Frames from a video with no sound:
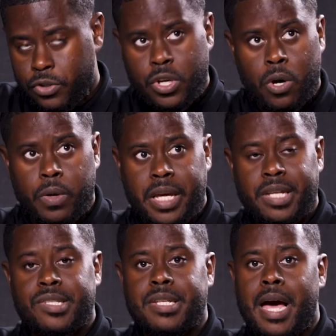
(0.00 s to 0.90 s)
So
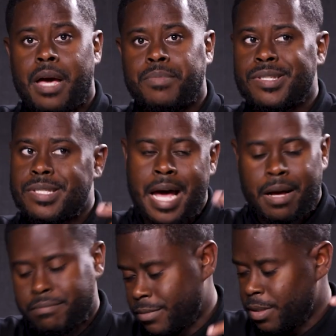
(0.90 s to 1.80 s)
it's time to
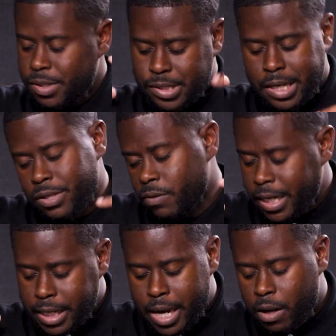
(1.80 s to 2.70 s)
stop. Let me say this
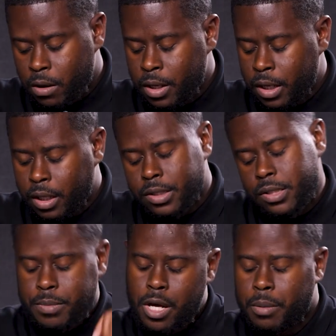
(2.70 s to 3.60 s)
right now, because
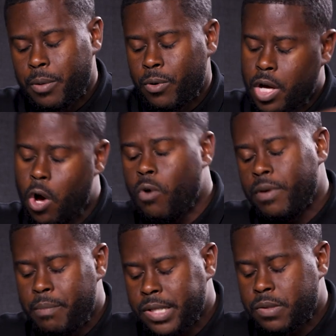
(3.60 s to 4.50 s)
some young like, well,
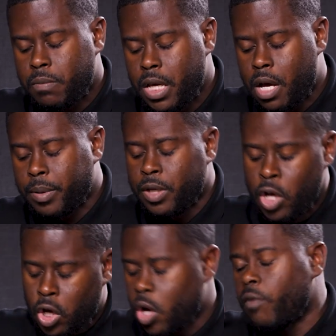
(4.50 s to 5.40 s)
COVID messed me up and
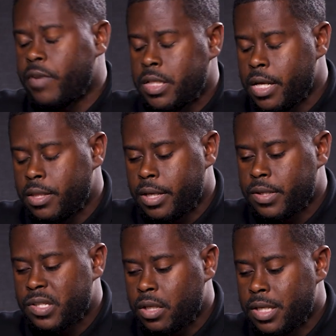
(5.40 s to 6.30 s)
COVID did
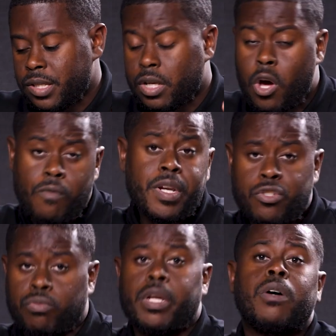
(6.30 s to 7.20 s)
this. Listen, COVID
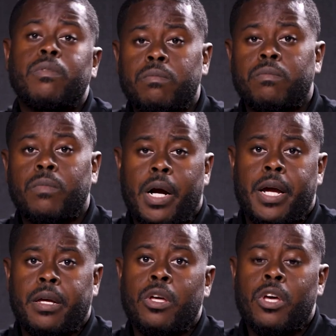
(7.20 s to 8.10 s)
is real. All
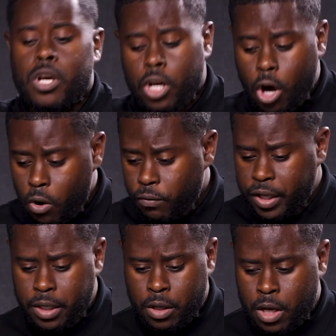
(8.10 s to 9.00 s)
right.
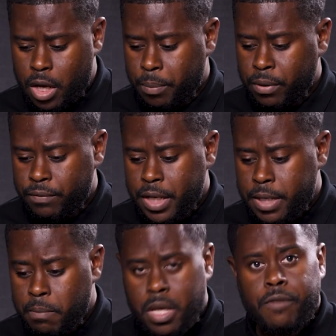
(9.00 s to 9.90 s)
COVID uh,
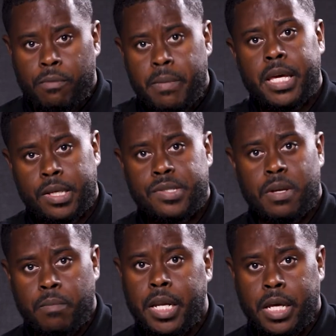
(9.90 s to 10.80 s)
prevented me from making
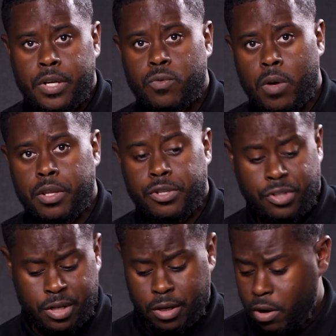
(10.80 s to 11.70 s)
some money as well
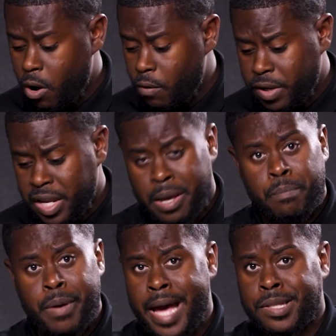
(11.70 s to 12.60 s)
this year. COVID
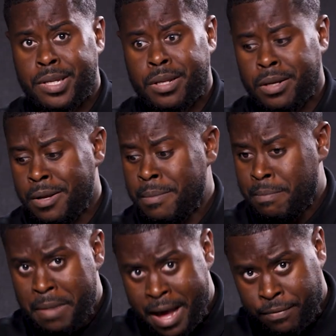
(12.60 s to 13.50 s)
impacted
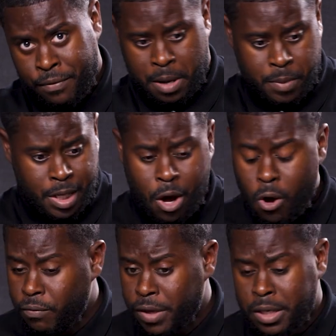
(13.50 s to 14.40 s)
my family.
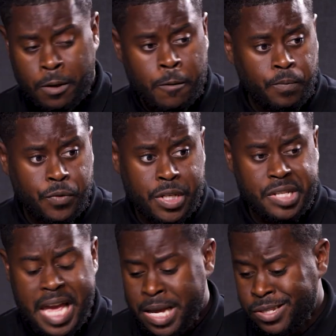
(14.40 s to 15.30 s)
COVID
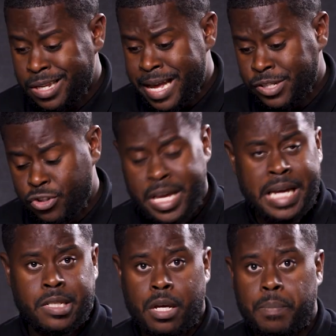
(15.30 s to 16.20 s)
just has has
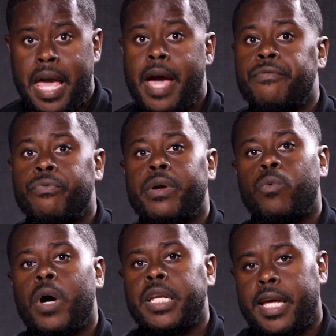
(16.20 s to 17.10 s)
jacked up
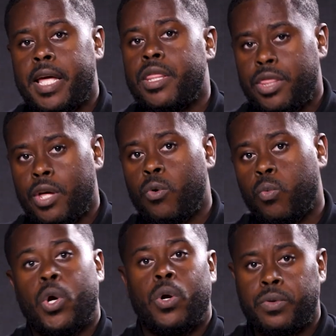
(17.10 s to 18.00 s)
everyone in the
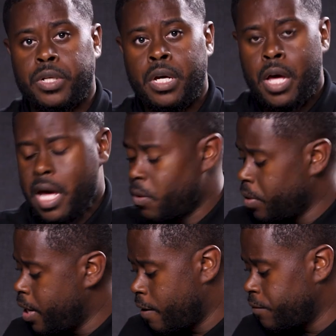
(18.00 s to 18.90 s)
world. I
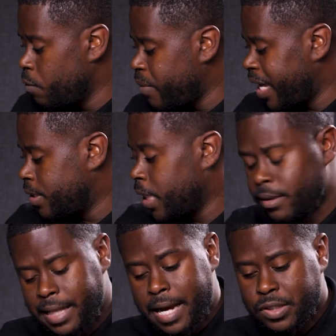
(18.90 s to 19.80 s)
don't care if you make
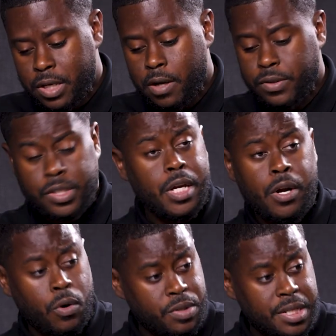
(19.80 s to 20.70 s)
$10,000 a
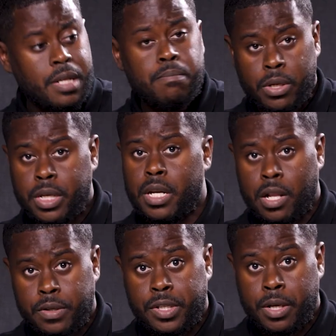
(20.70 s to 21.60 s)
year or $10 million
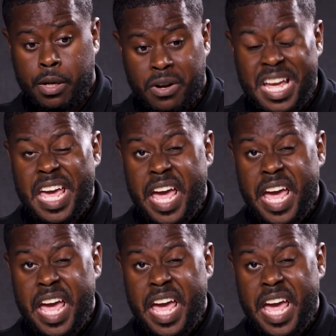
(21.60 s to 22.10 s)
a year.